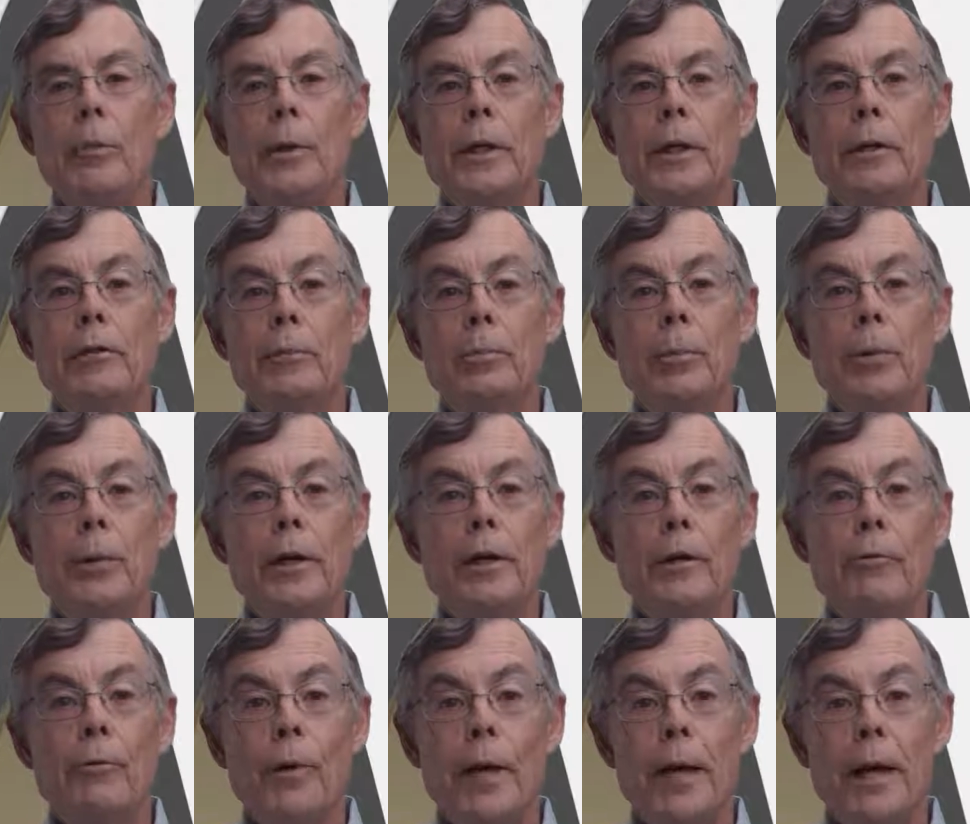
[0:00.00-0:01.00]
we get to print
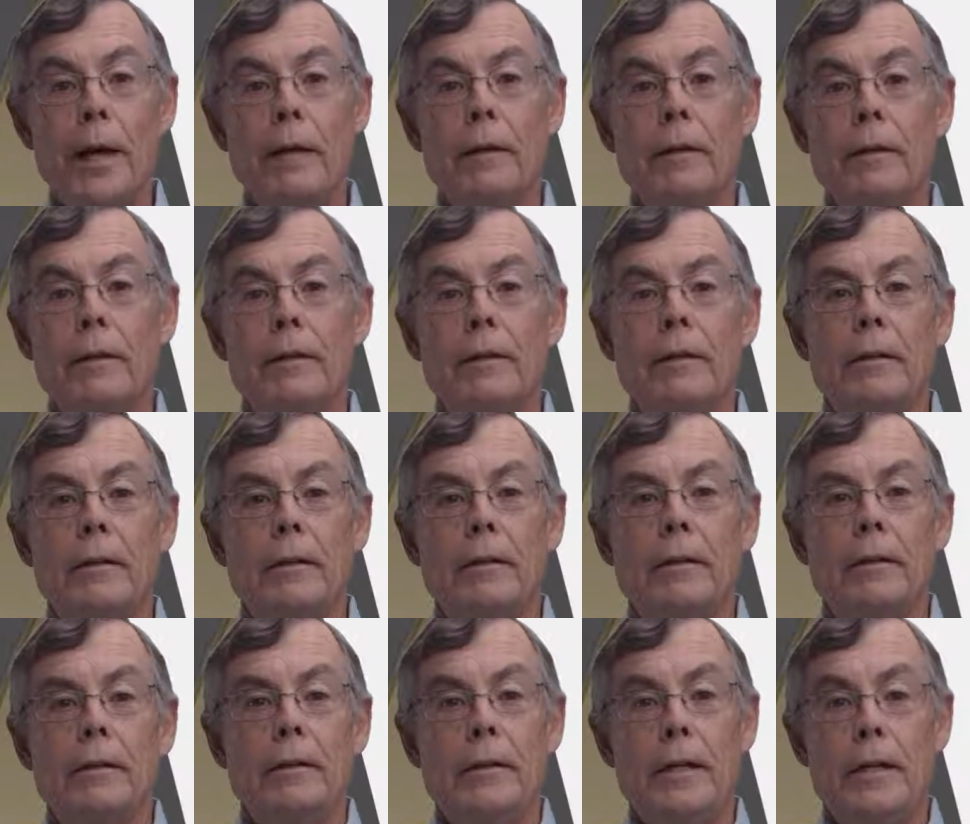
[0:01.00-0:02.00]
in red.
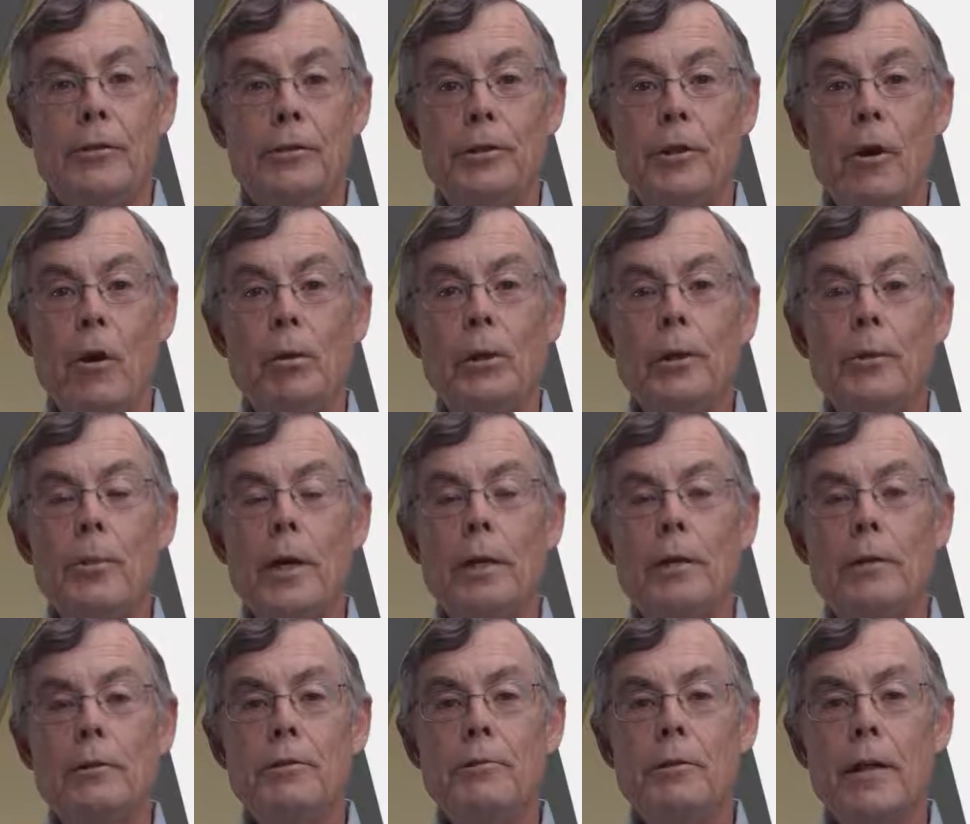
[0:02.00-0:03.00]
And that's the only way
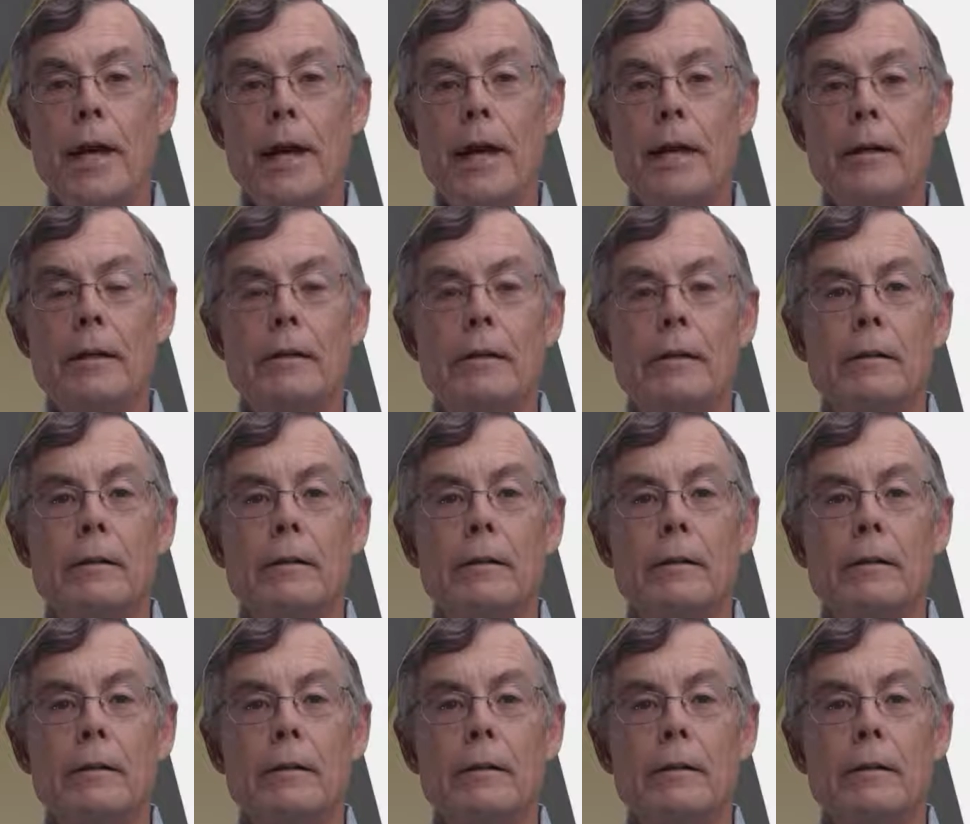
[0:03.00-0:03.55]
to do that.